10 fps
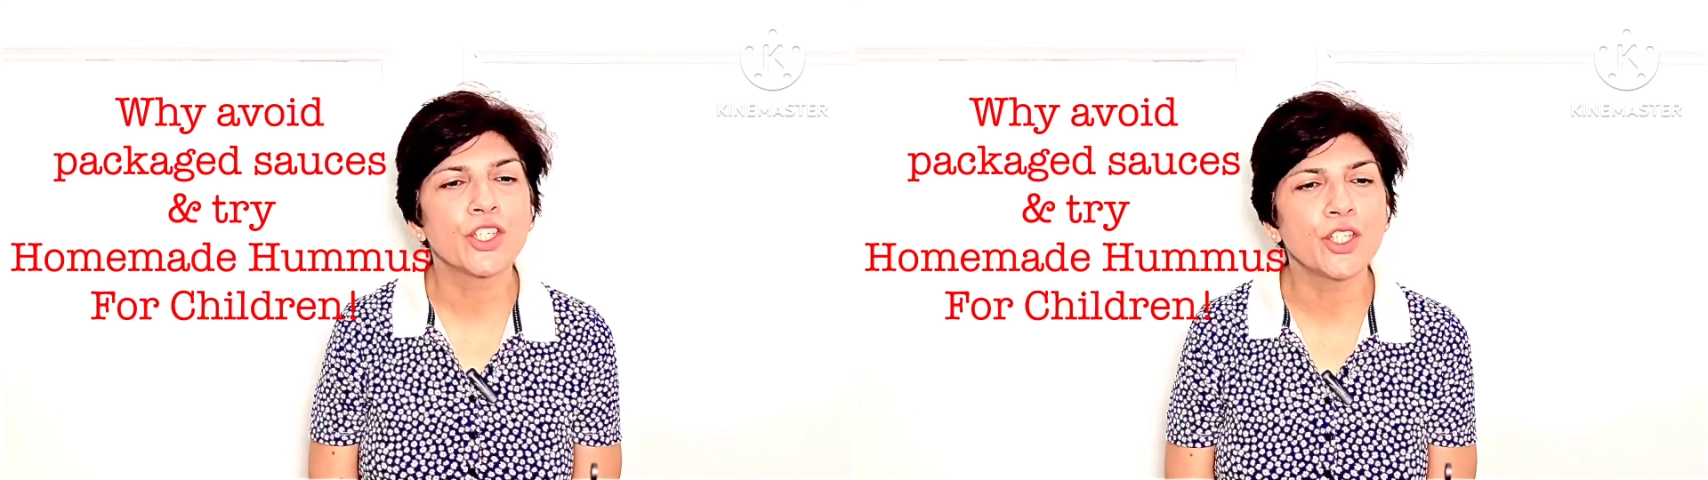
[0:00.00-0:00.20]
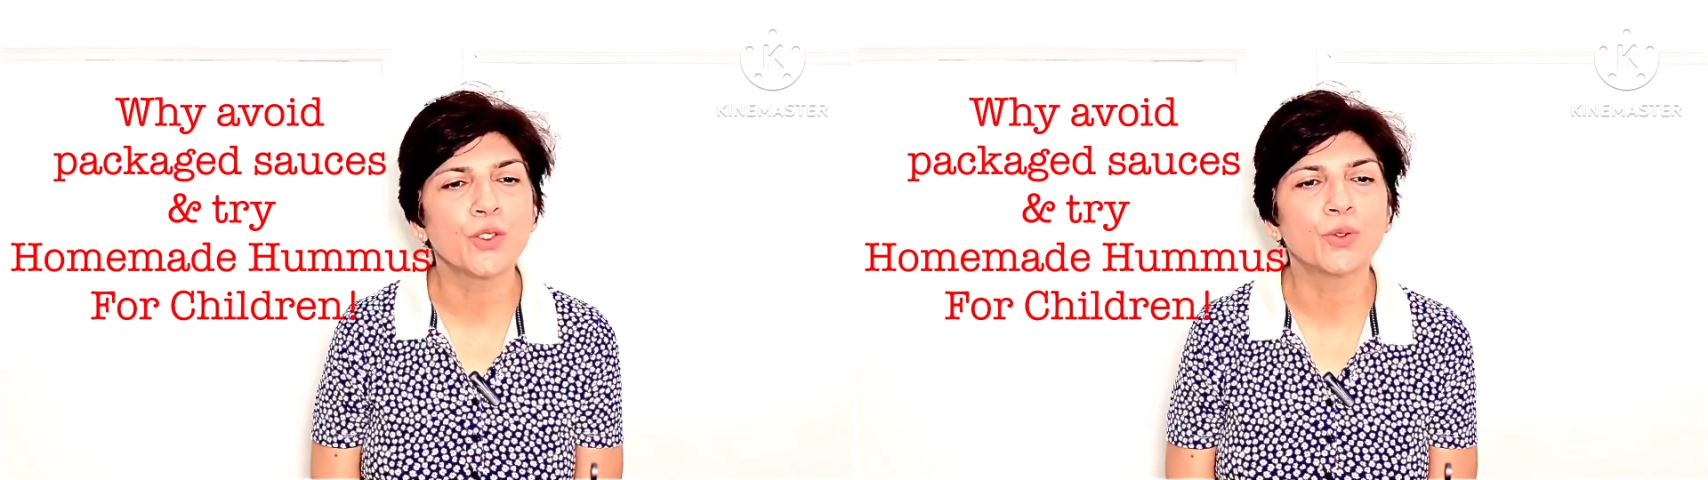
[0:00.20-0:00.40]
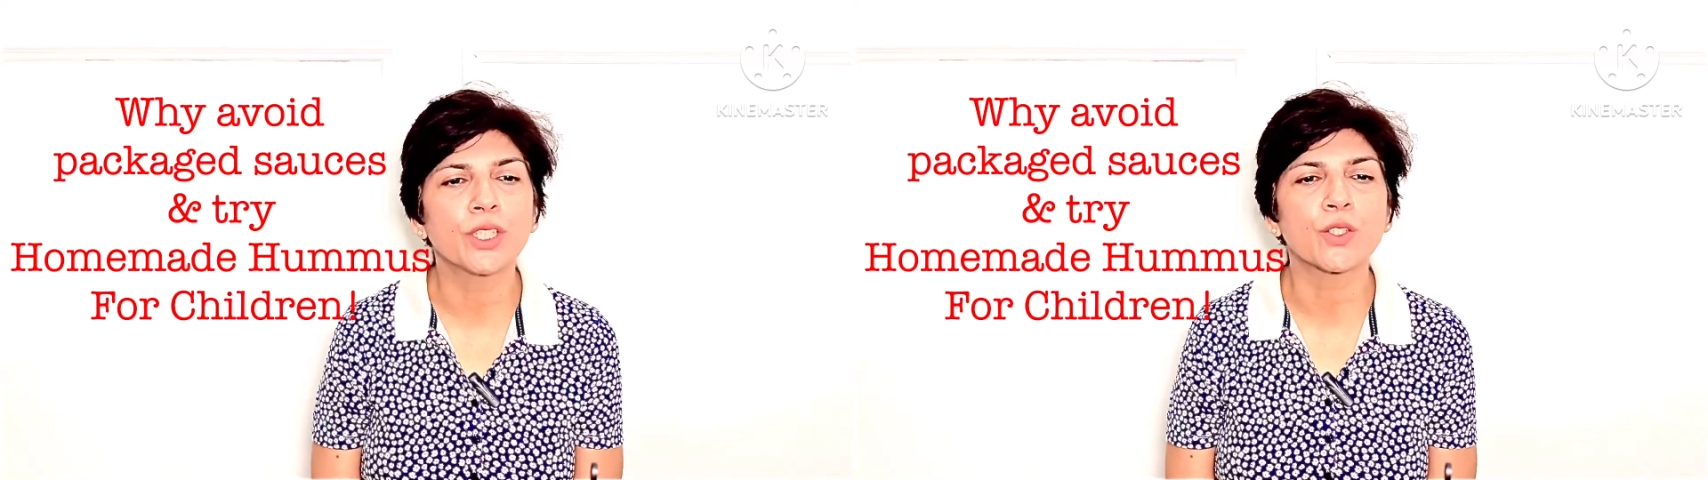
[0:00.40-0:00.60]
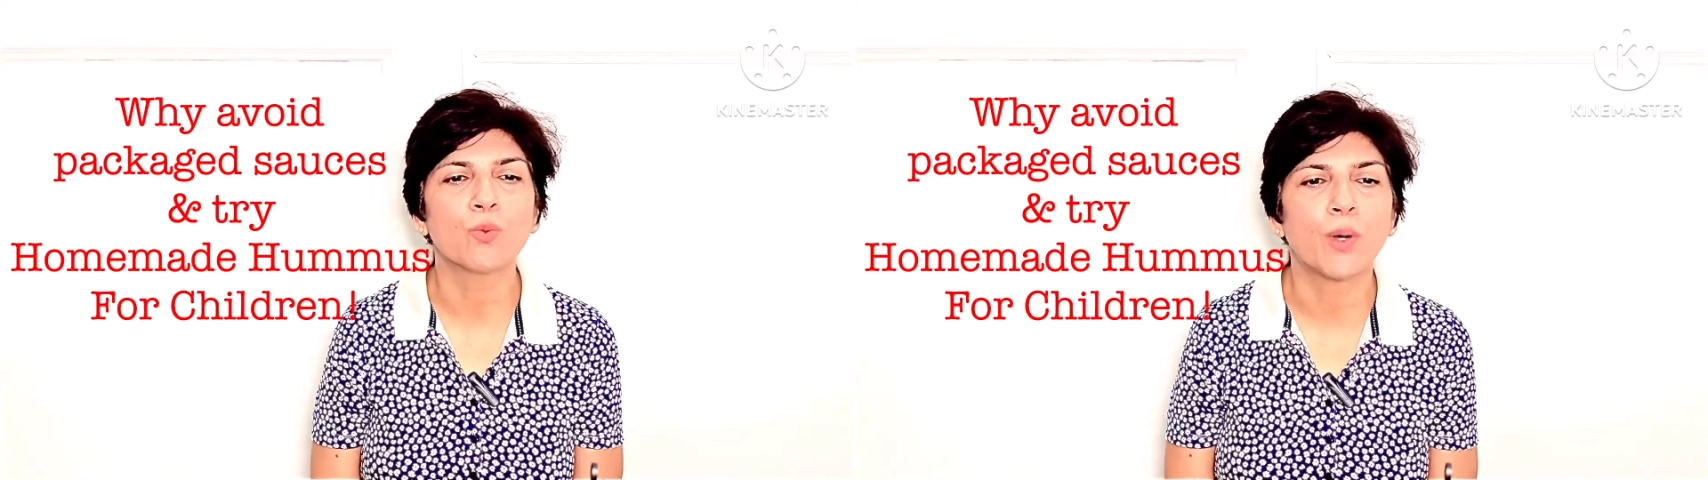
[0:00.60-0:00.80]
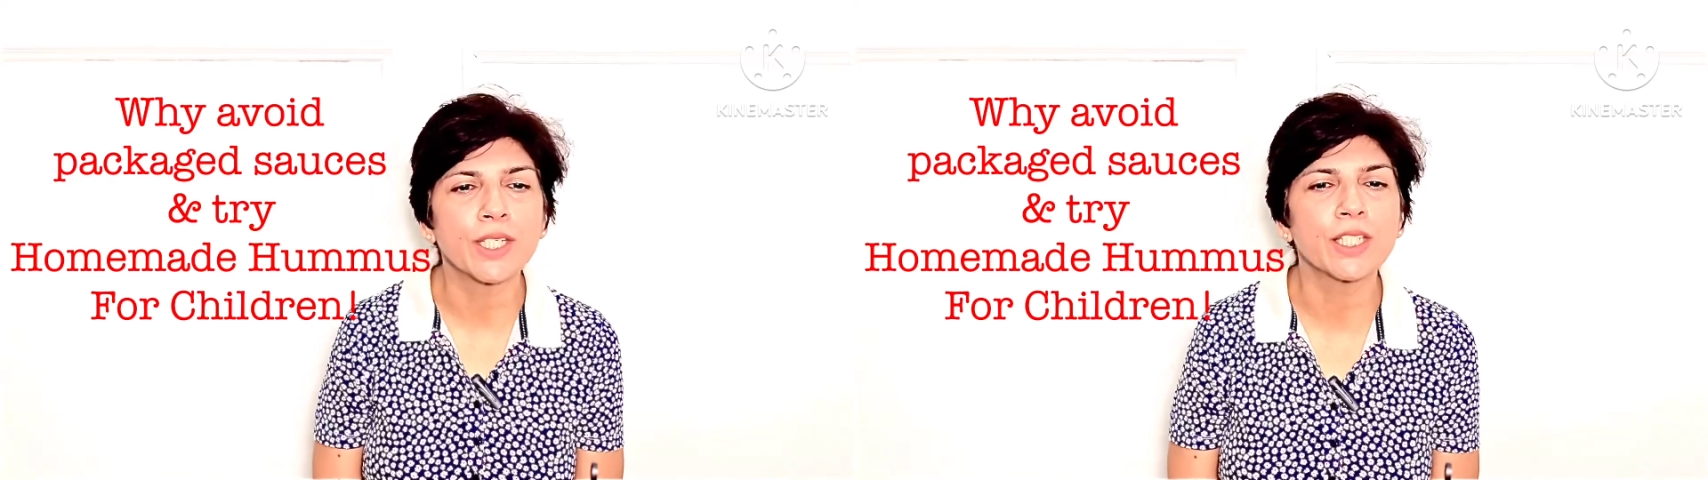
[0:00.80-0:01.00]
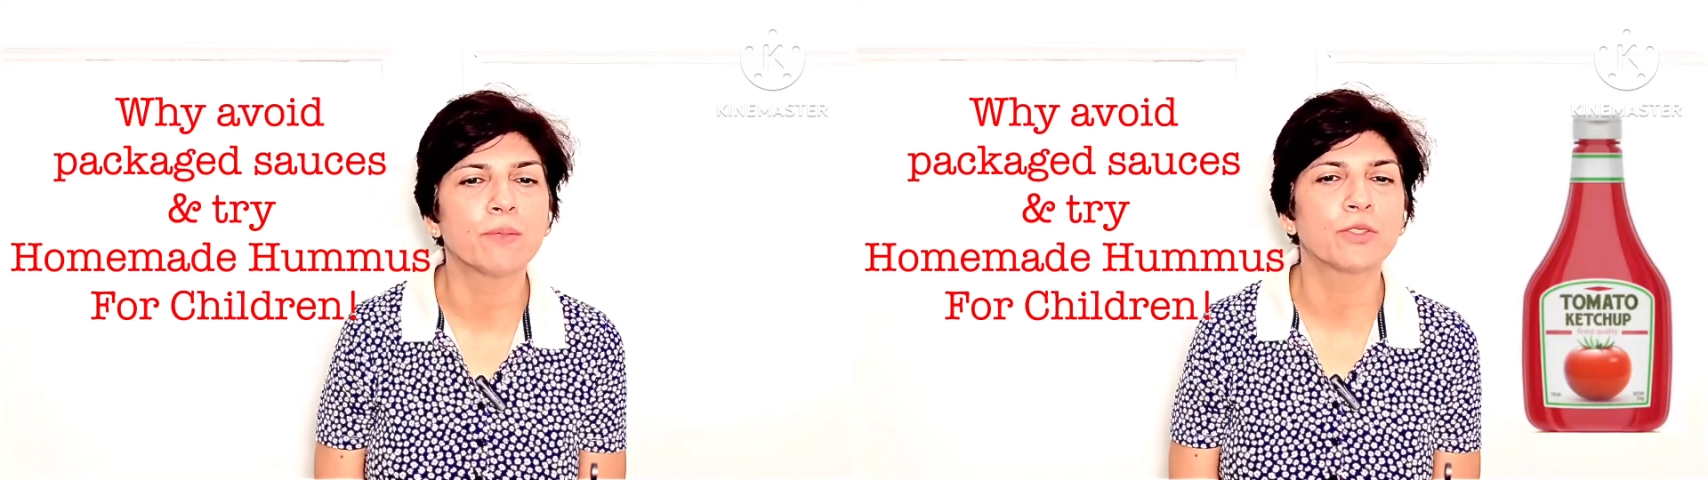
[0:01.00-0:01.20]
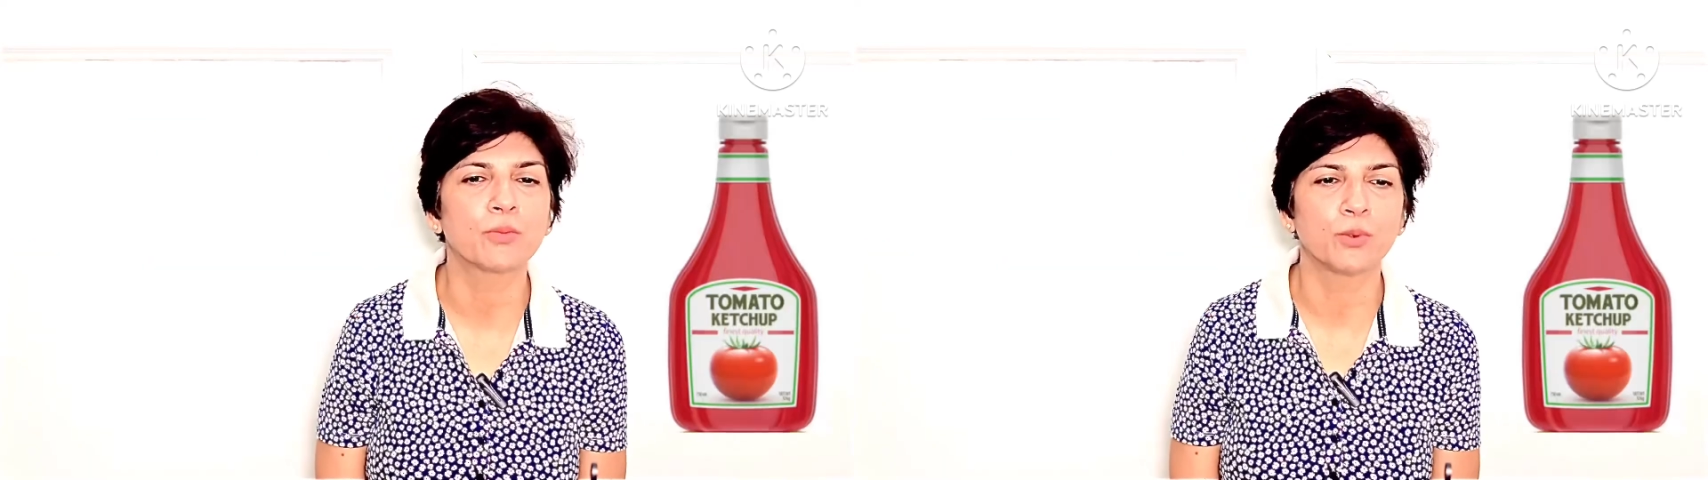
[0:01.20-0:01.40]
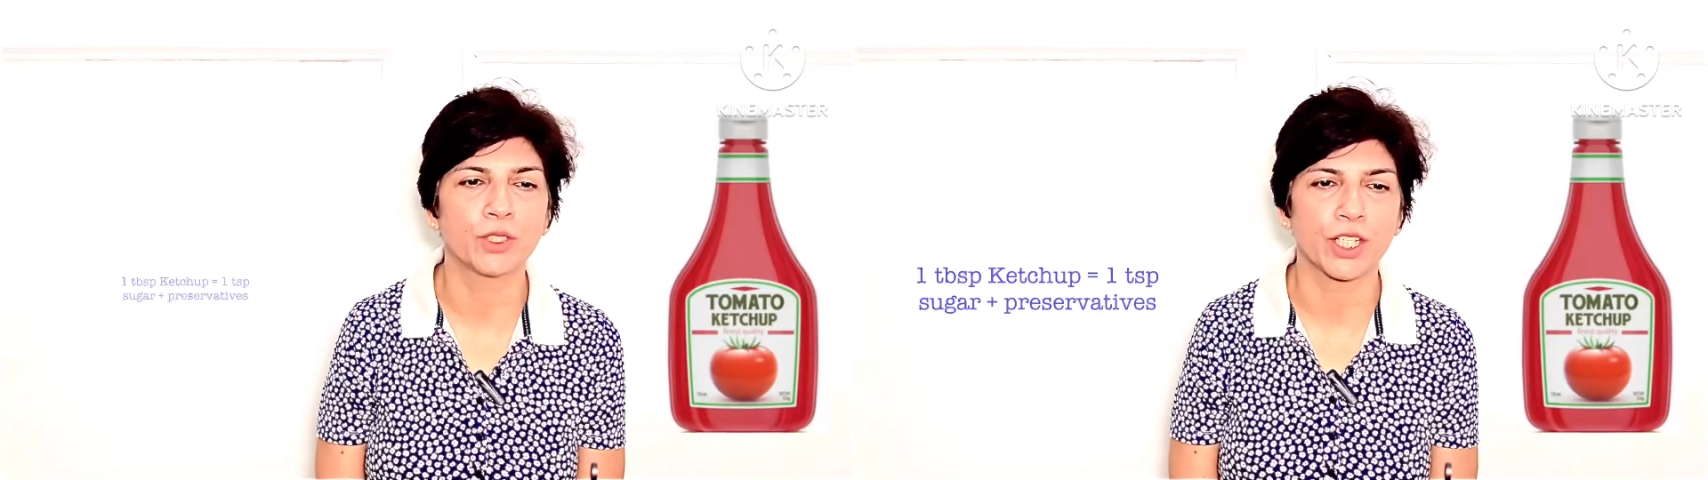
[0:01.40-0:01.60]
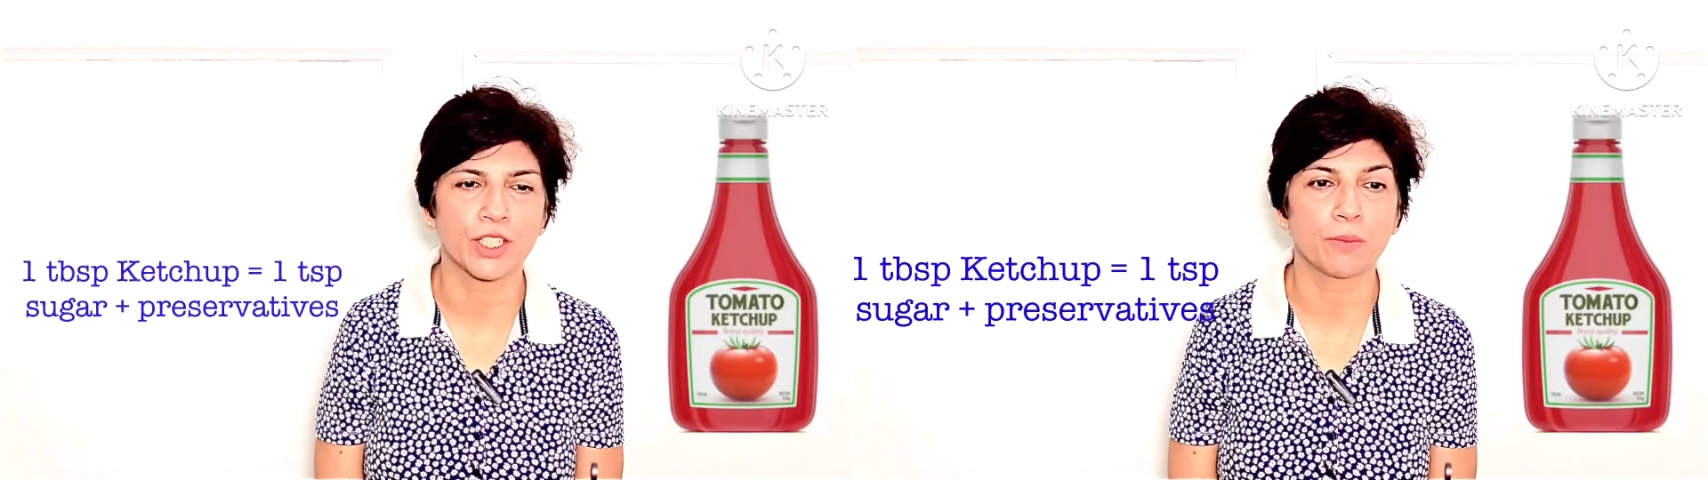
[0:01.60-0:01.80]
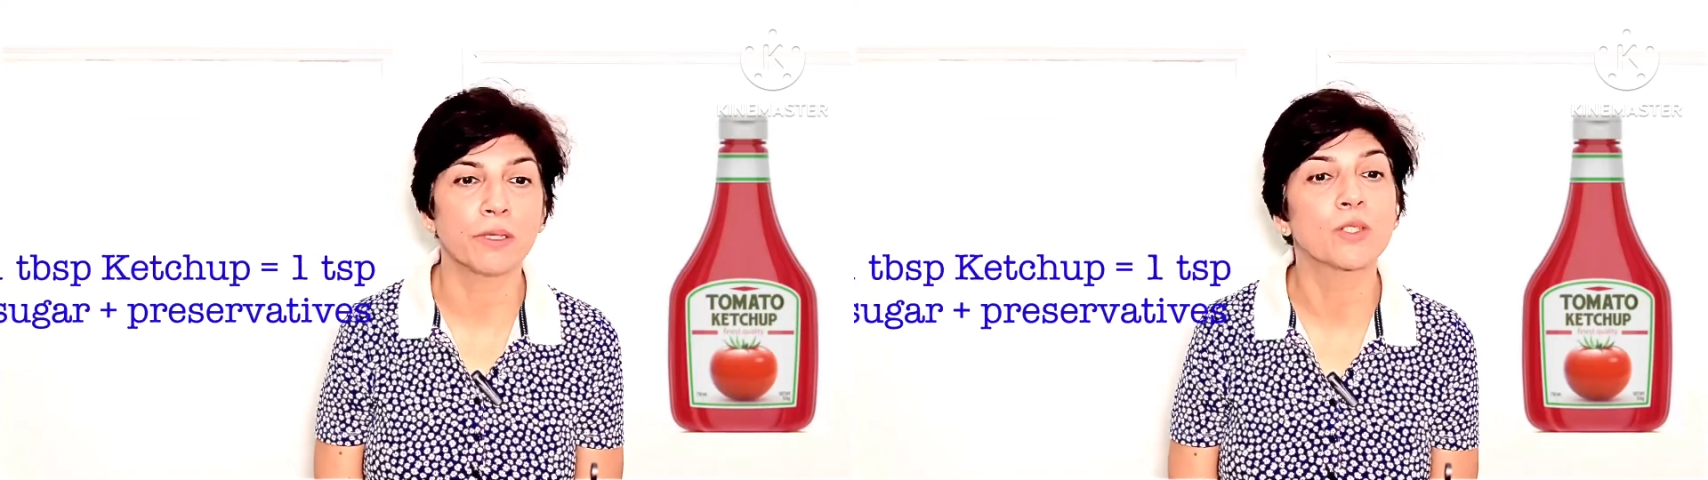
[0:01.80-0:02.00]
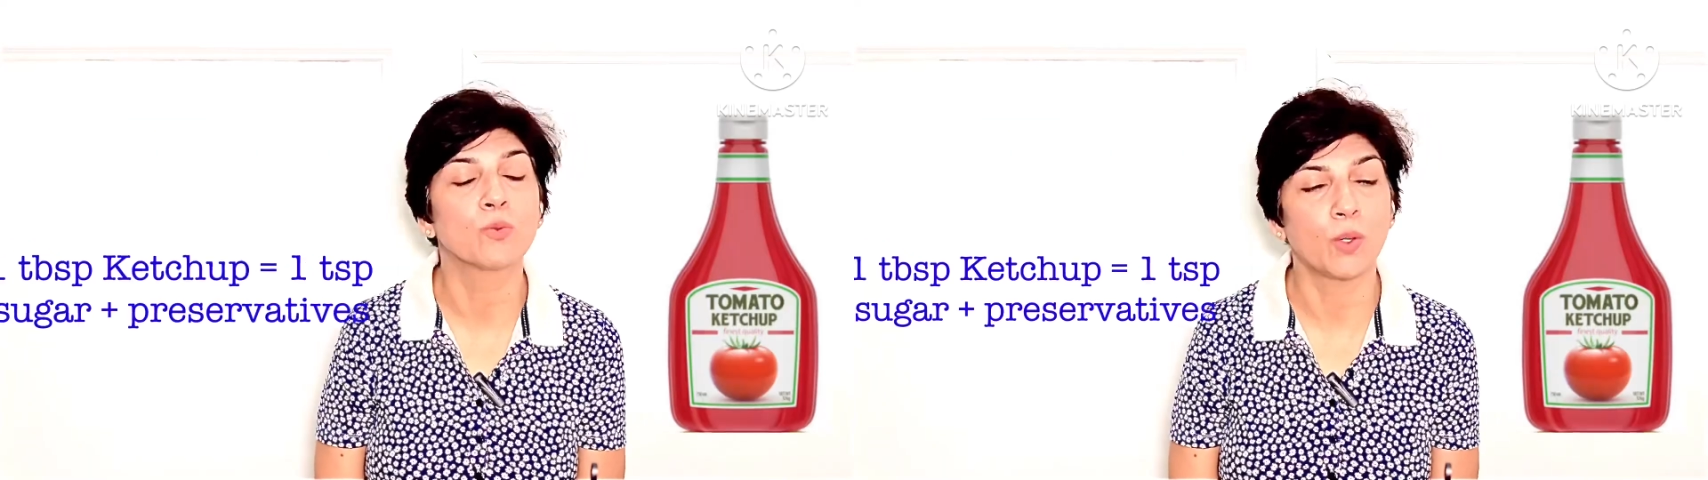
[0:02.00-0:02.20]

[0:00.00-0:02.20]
Did you know that 1 tablespoon ketchup has